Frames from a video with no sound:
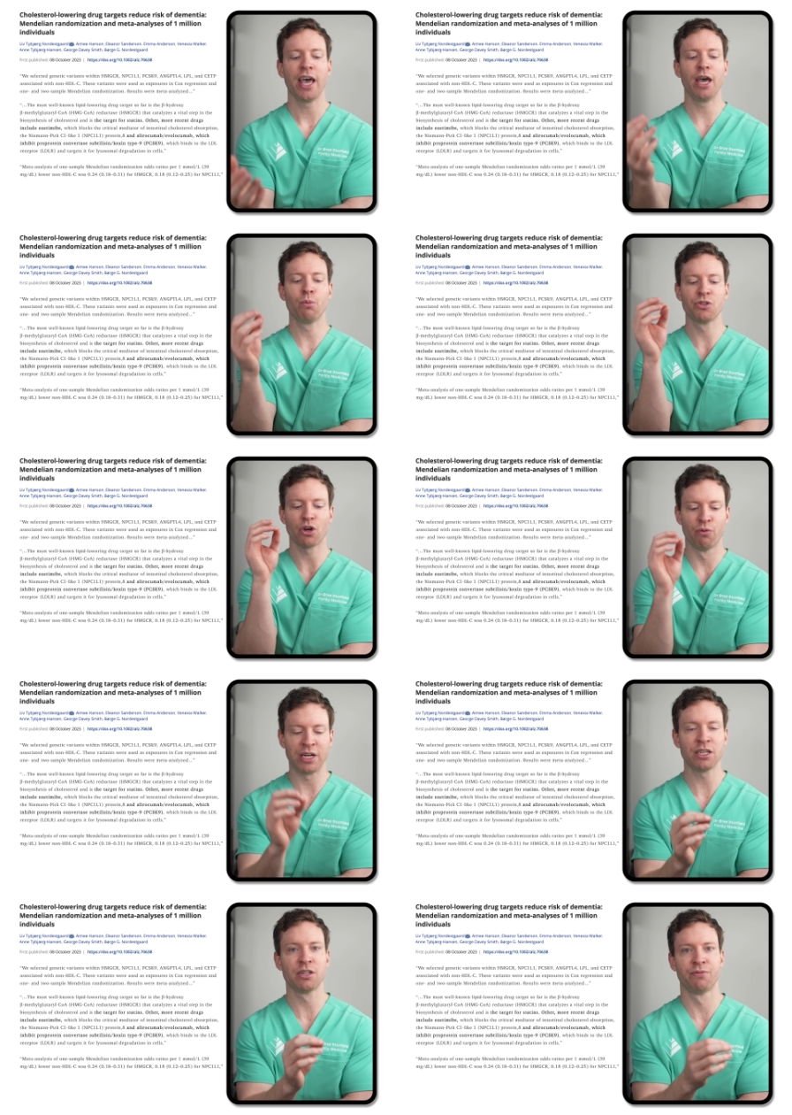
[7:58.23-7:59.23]
it was a
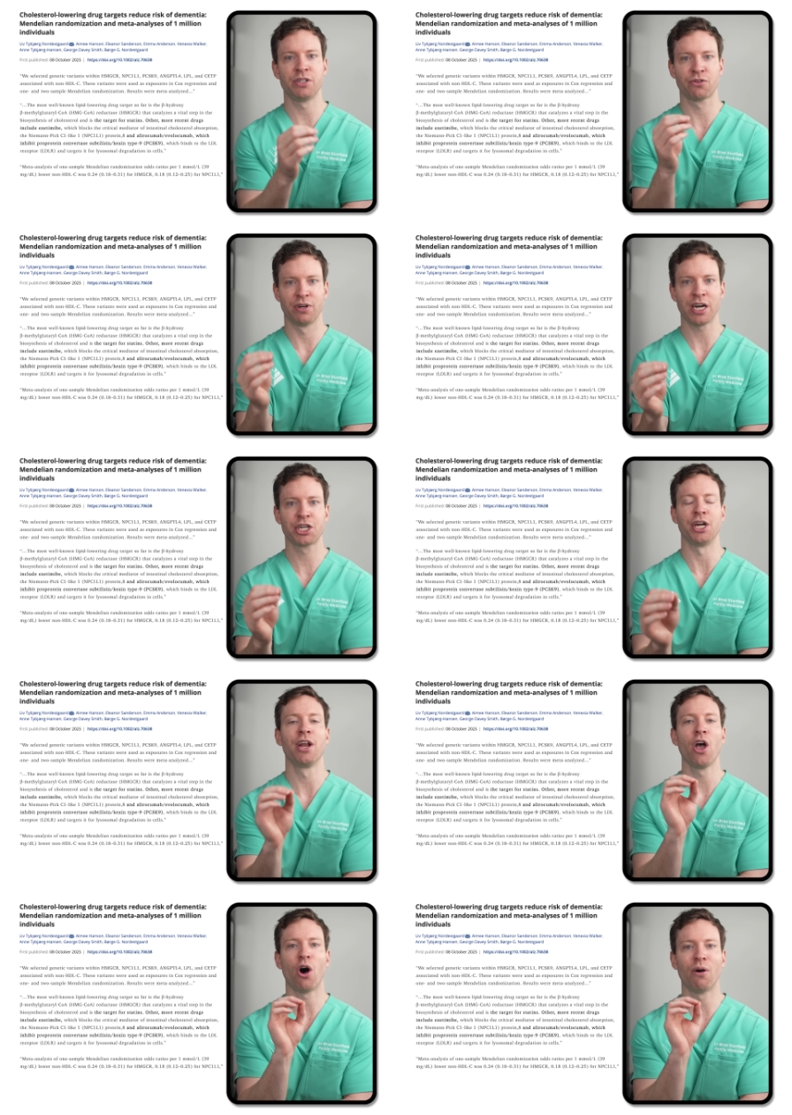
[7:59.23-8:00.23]
relative risk reduction
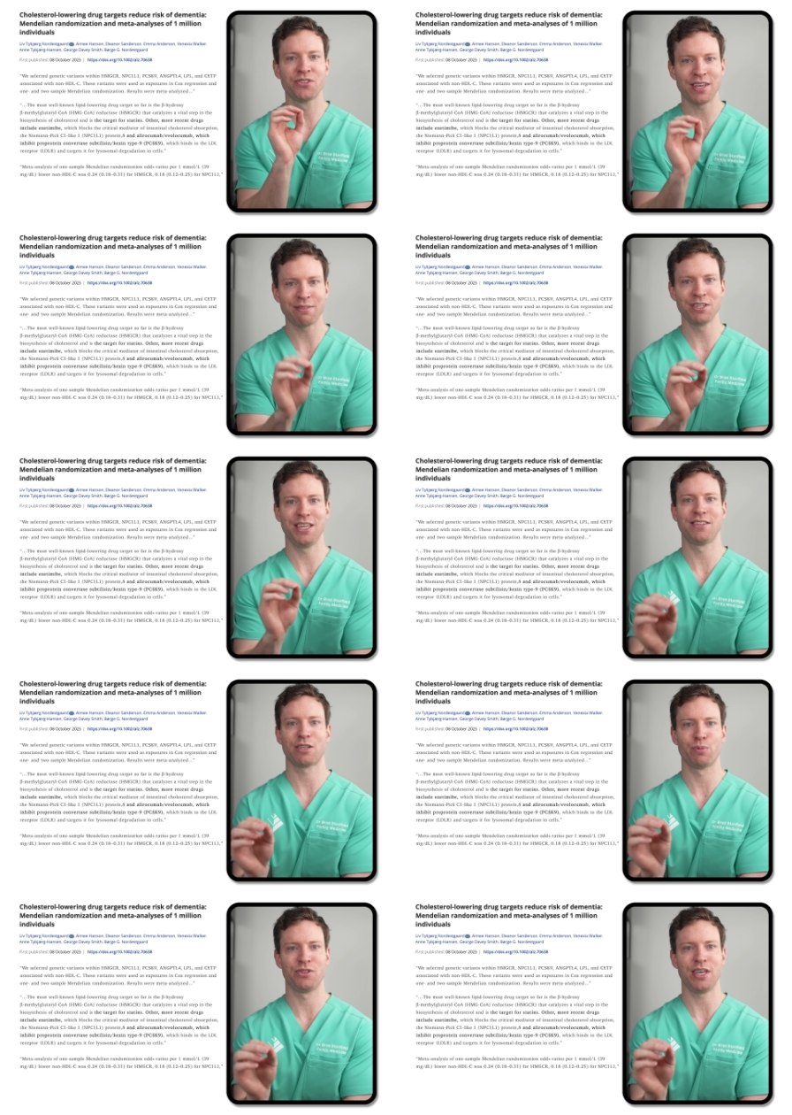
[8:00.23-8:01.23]
of
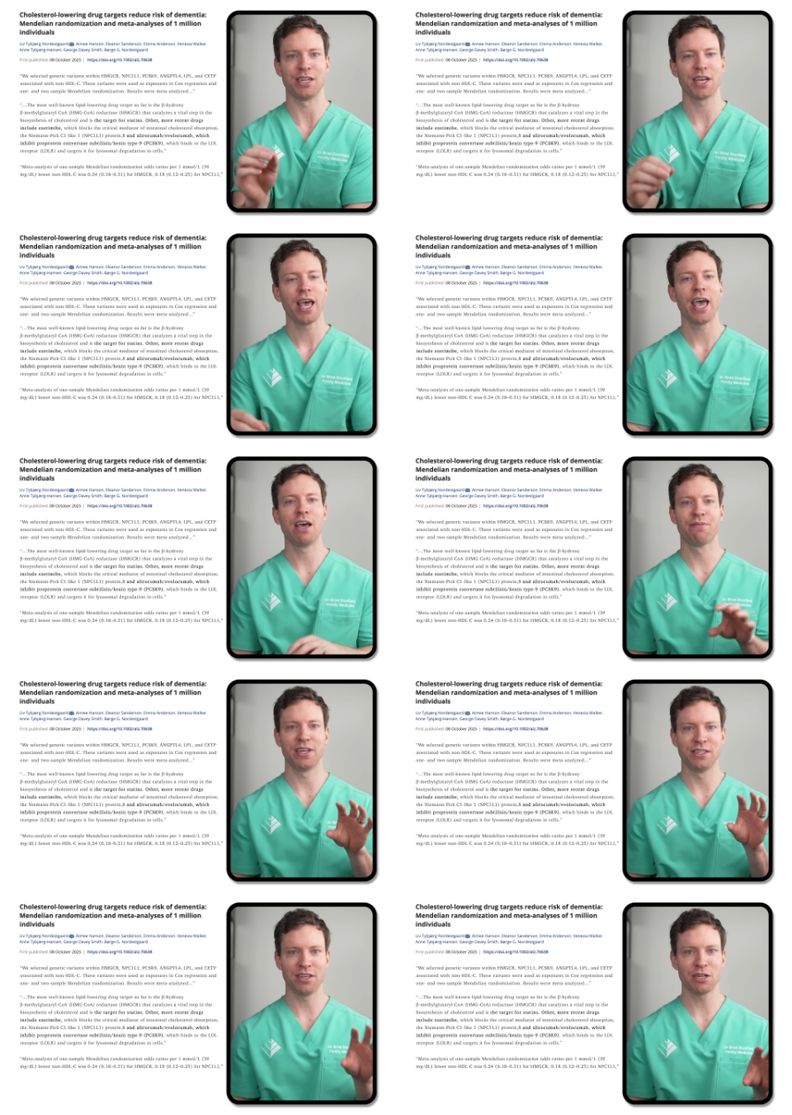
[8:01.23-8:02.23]
seventy-six percent, and for
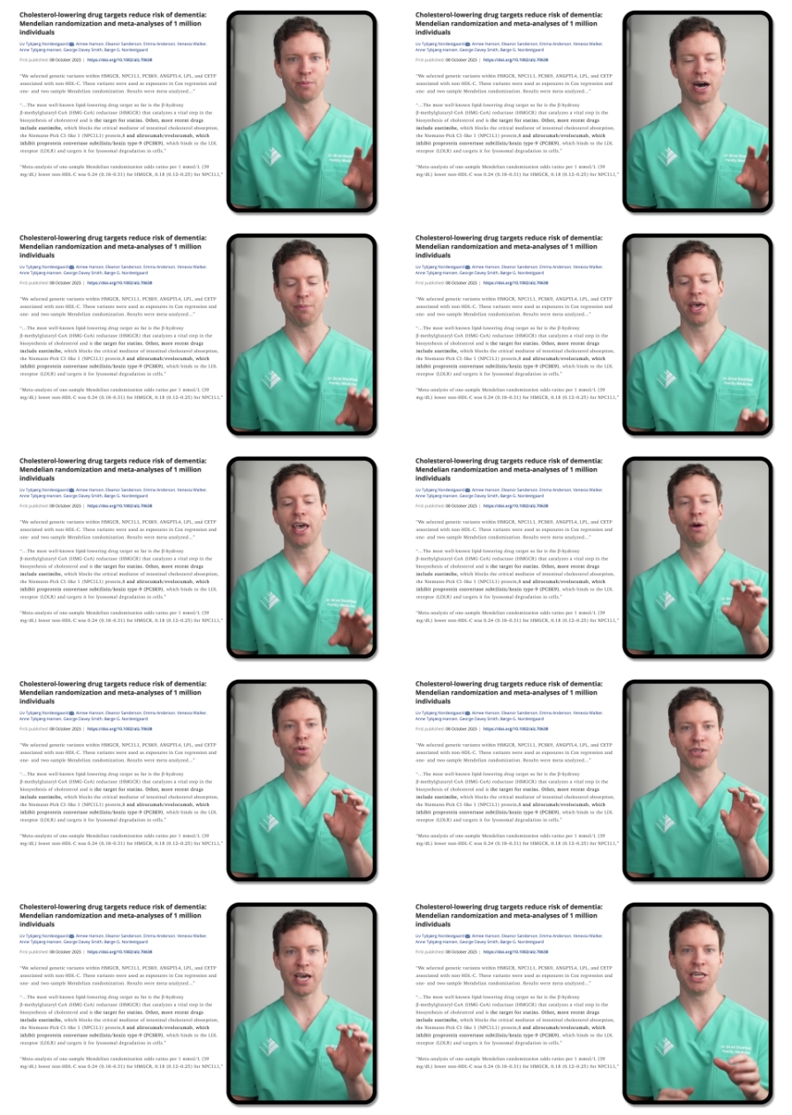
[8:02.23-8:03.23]
ezetimibe, it
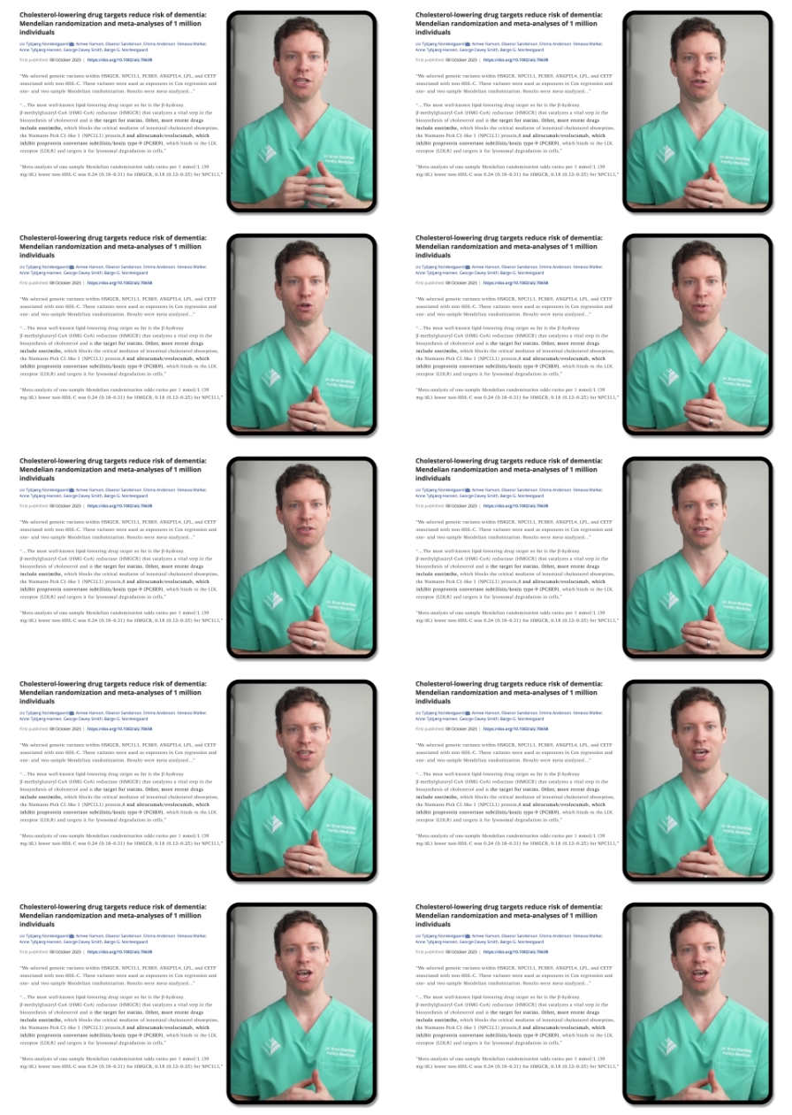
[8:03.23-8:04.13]
was eighty-two percent.